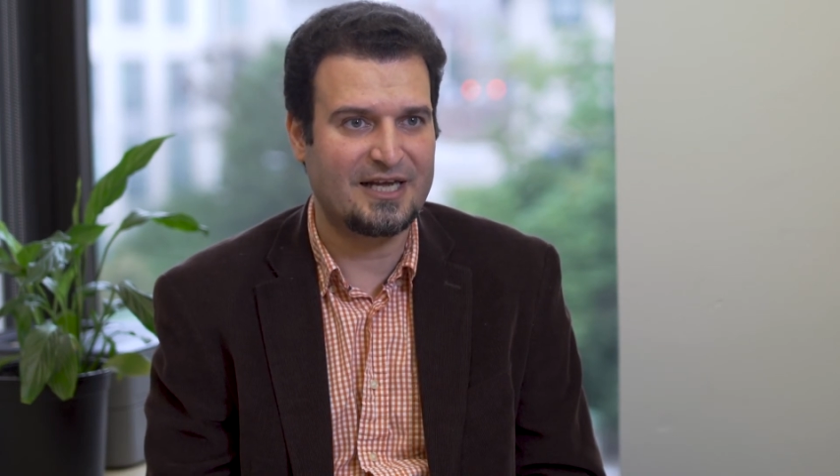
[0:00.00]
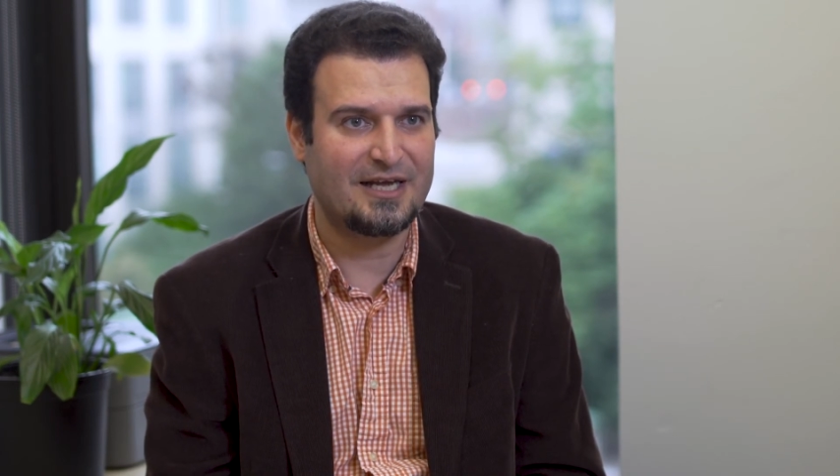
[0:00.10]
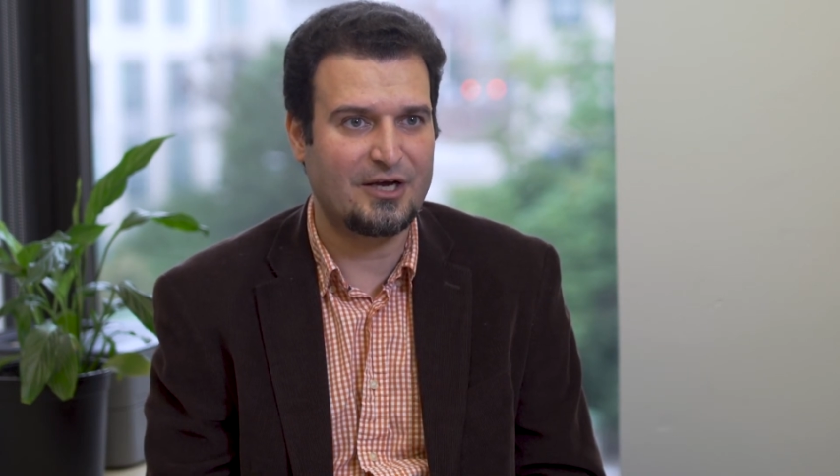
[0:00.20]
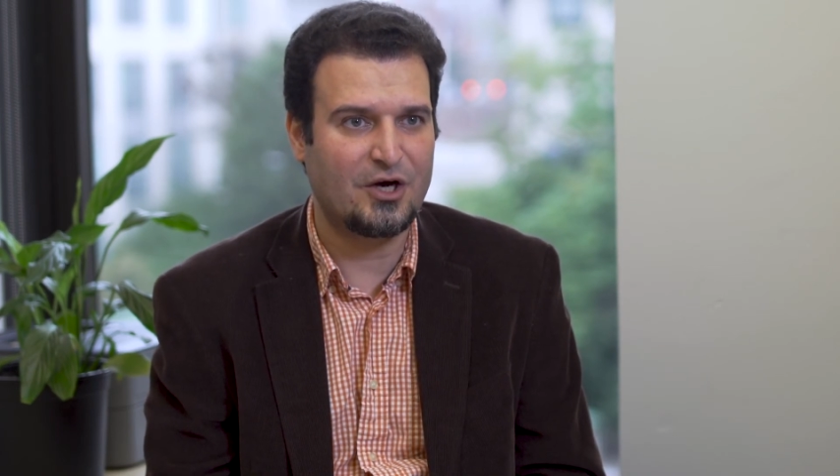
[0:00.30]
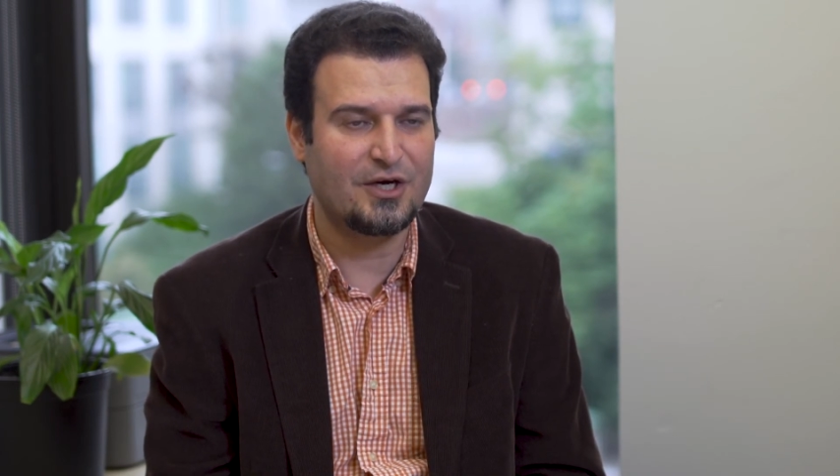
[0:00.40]

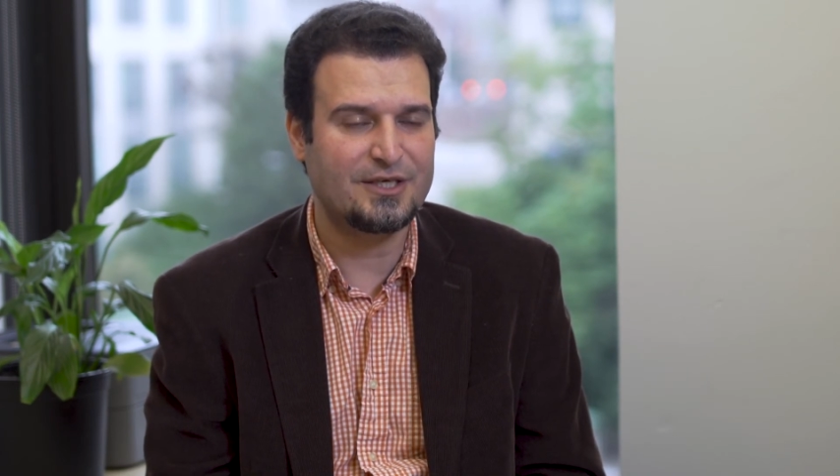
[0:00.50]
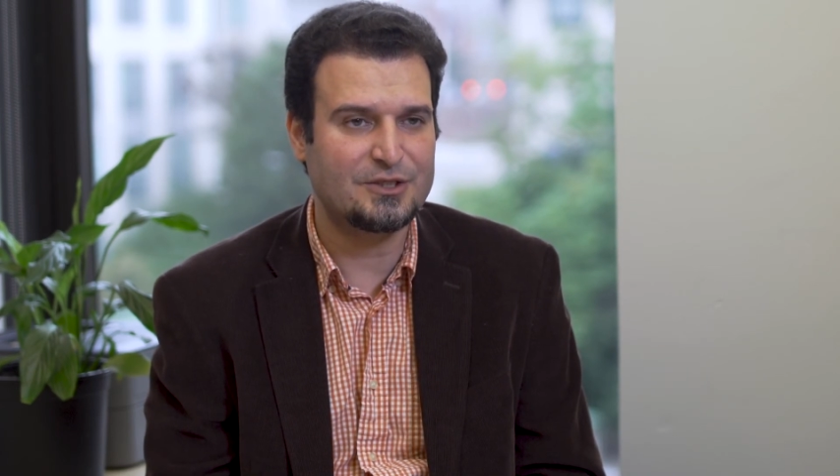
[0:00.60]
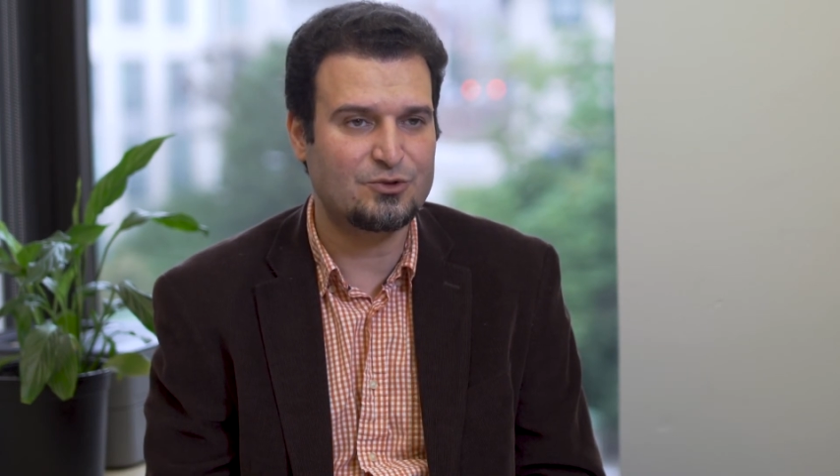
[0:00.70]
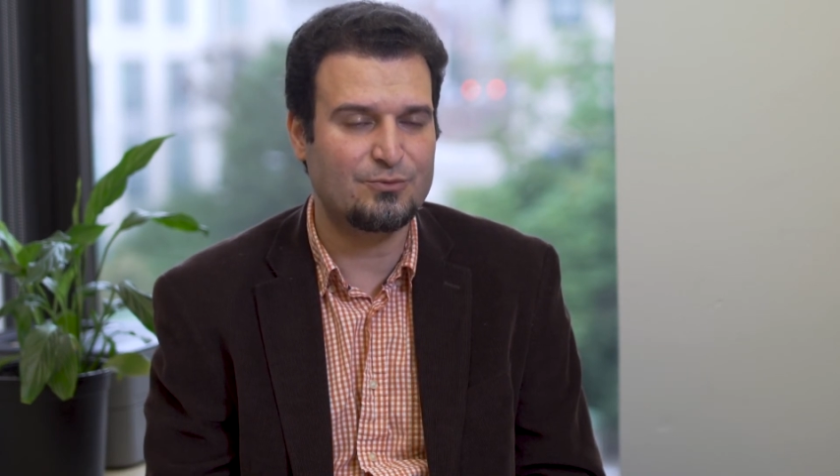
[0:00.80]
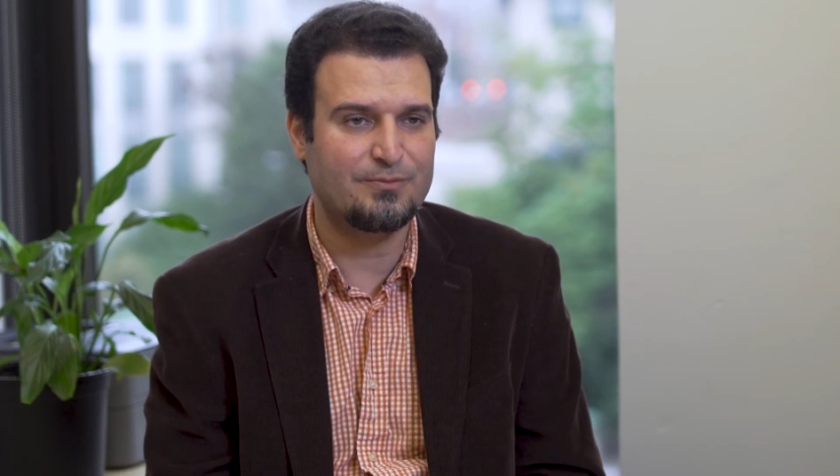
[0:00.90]
AI
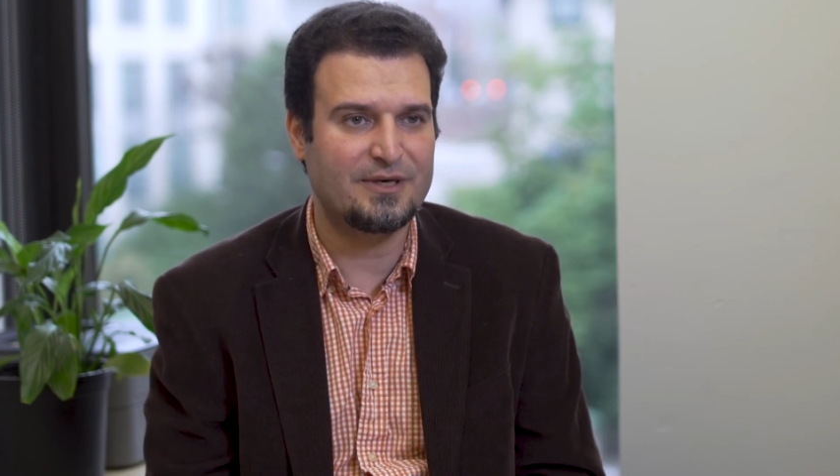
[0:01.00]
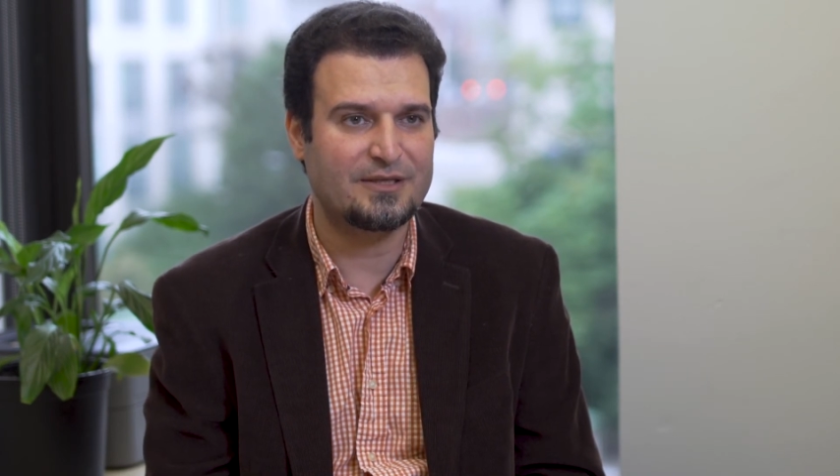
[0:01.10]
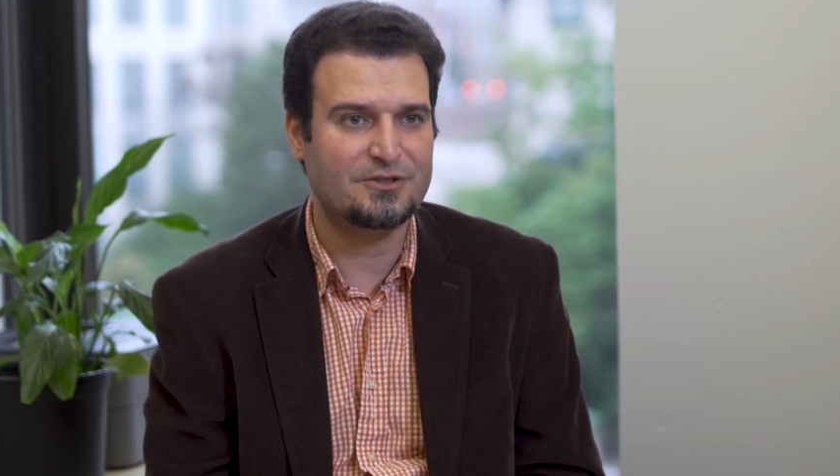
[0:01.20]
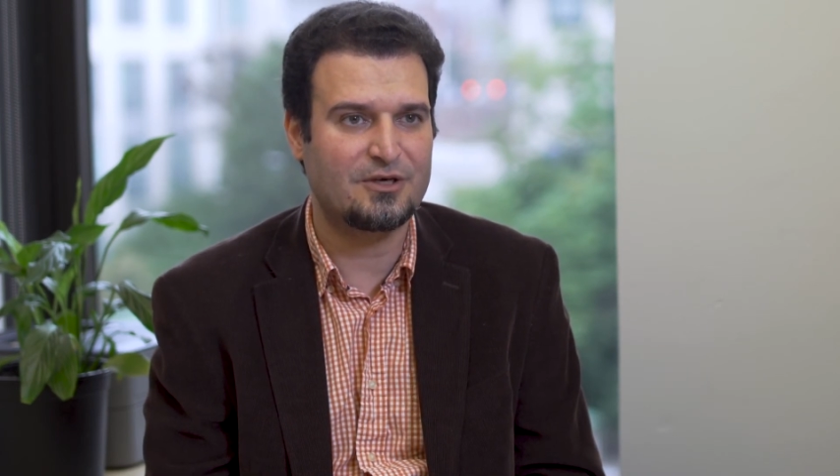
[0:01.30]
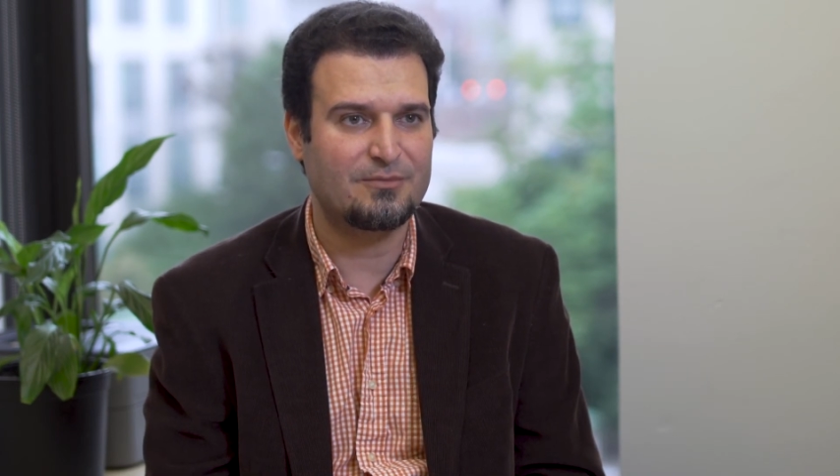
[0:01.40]
is to
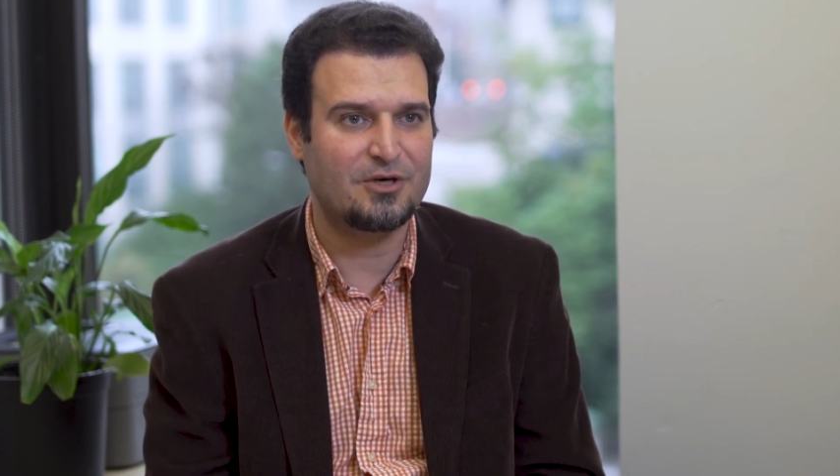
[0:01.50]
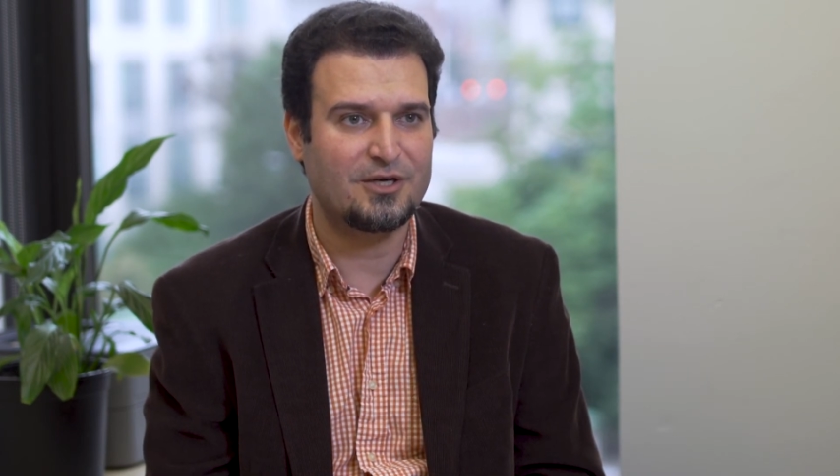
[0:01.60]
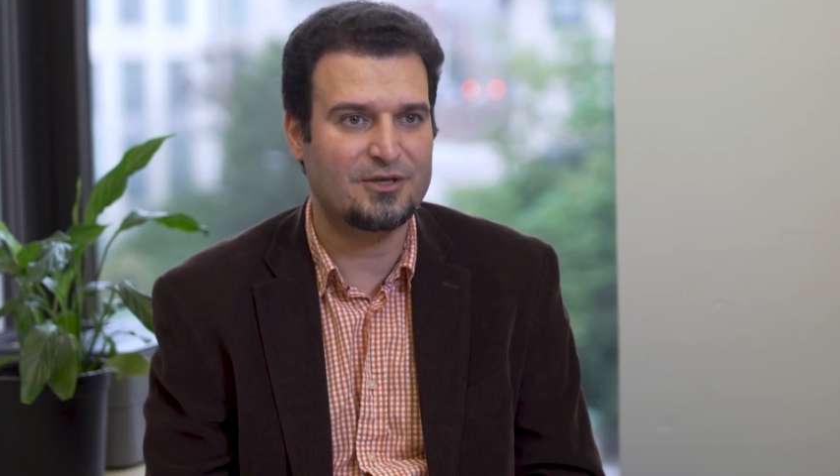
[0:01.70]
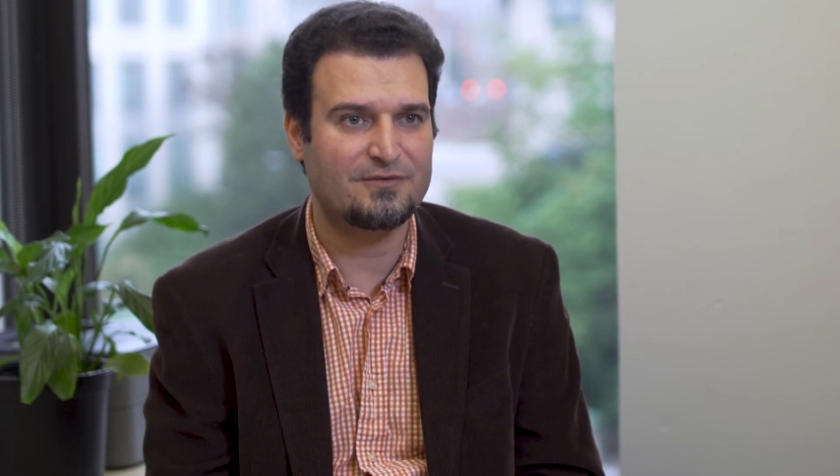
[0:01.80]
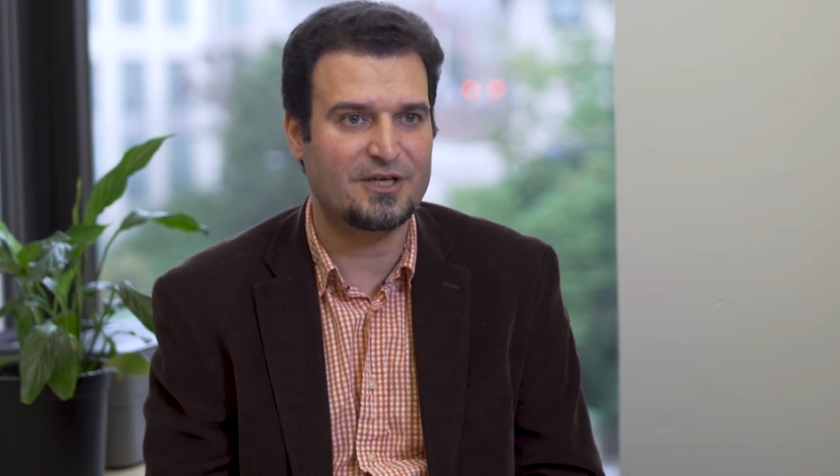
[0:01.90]
build some
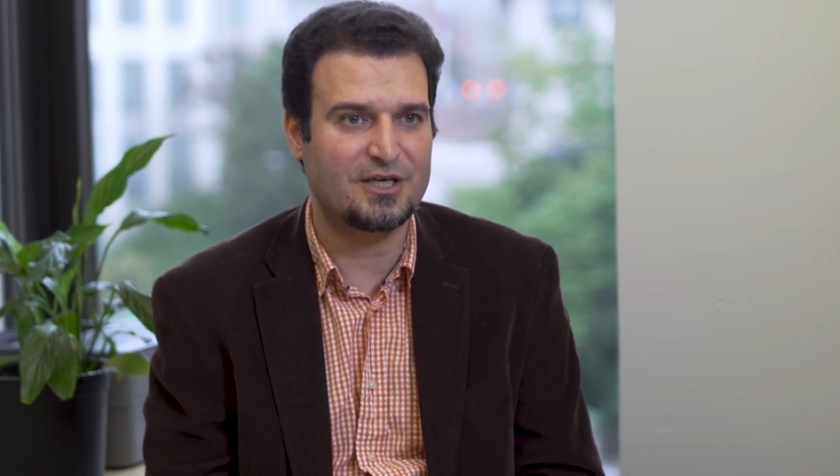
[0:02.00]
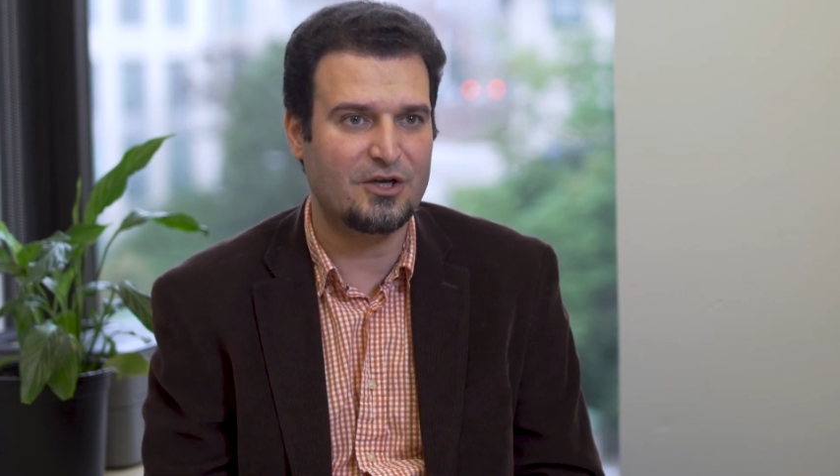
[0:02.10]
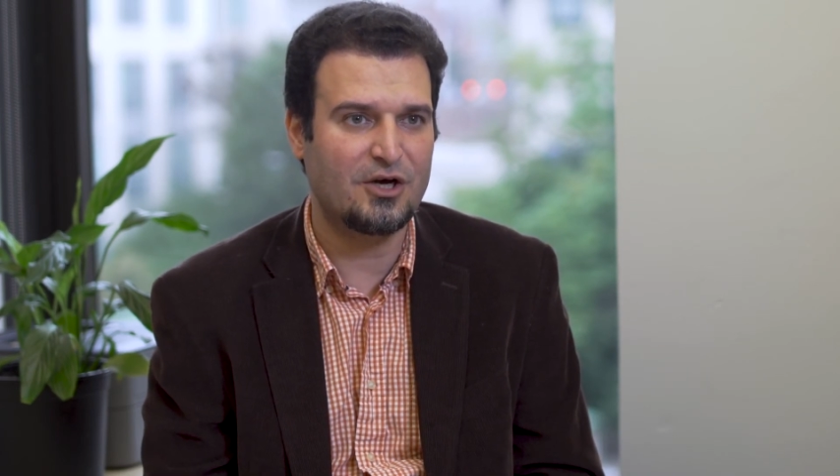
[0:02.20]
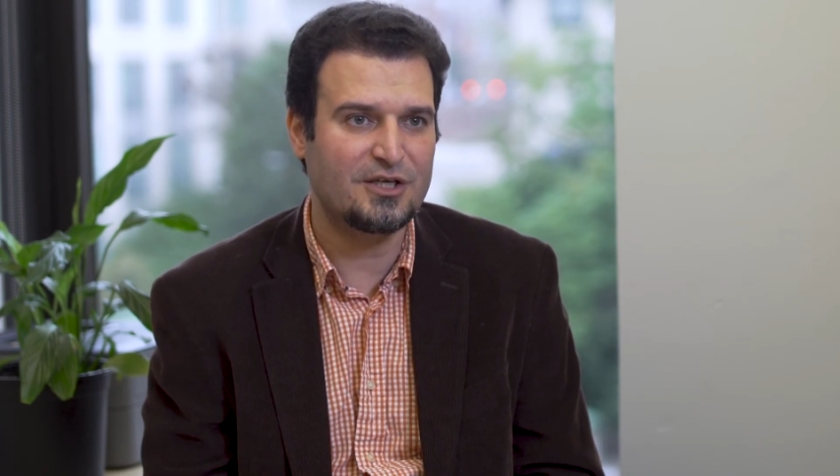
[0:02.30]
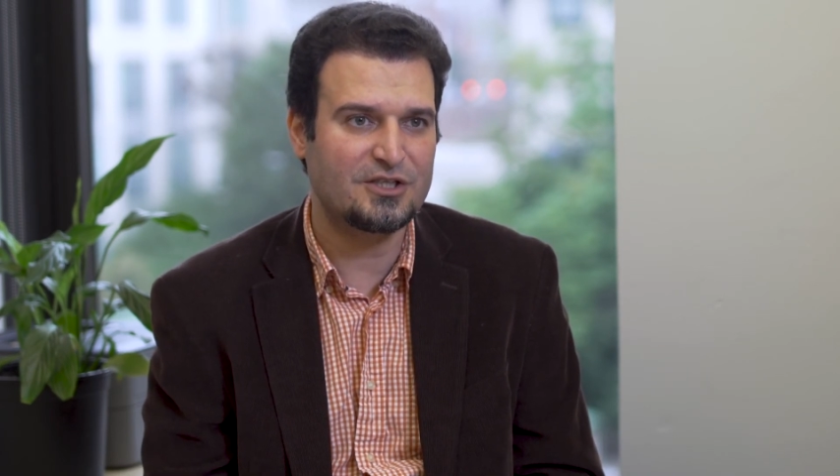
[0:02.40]
kind of
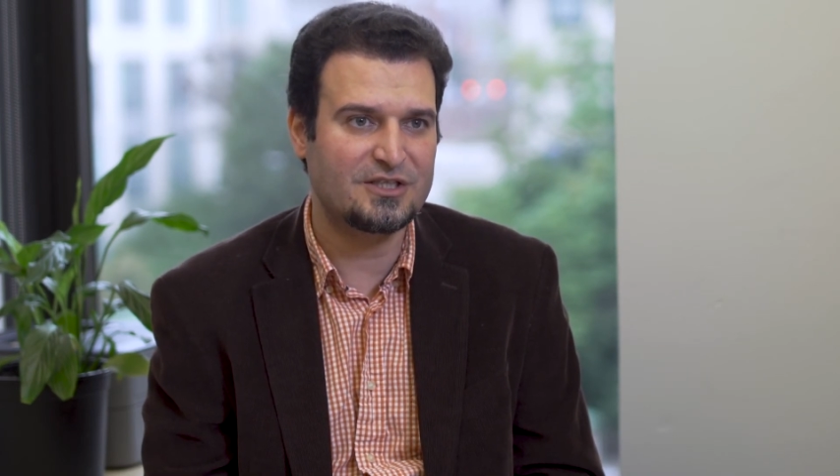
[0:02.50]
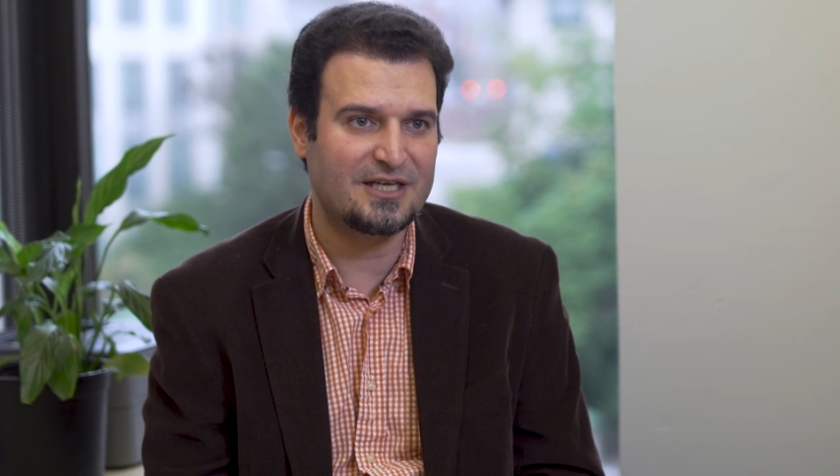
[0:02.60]
technology